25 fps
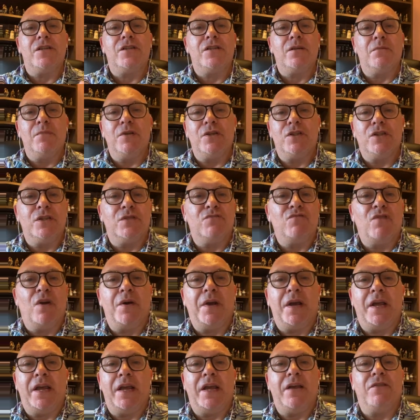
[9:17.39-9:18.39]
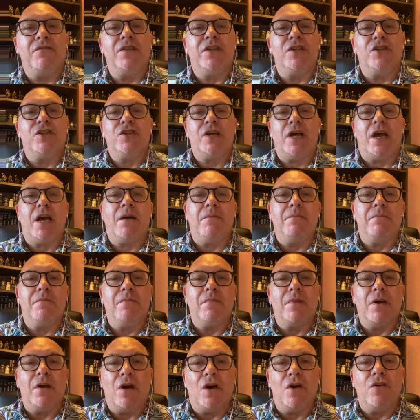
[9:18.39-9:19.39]
Somebody's just wrote here in the chat,
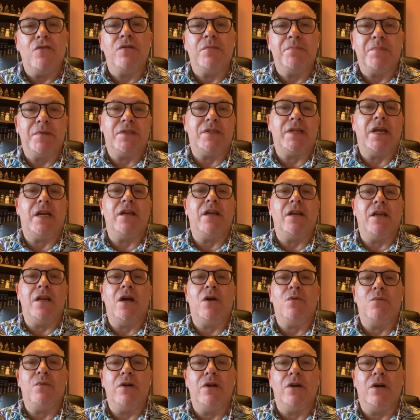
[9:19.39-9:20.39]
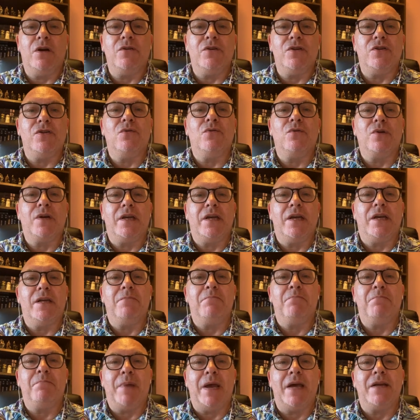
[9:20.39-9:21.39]
100% no one knows your
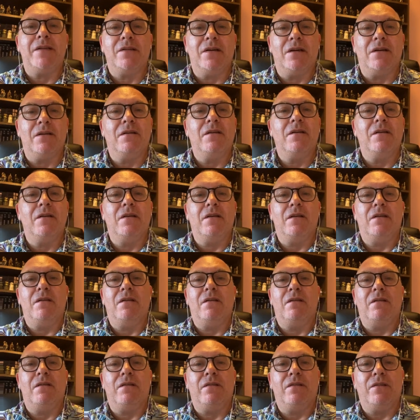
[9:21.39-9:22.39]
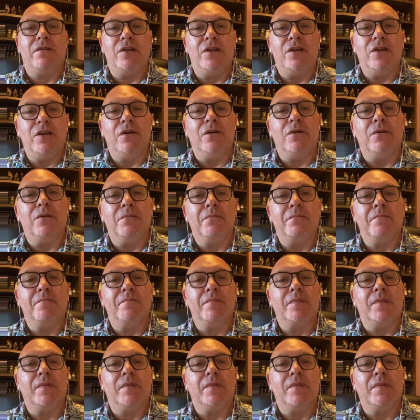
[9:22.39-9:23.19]
kid better than you.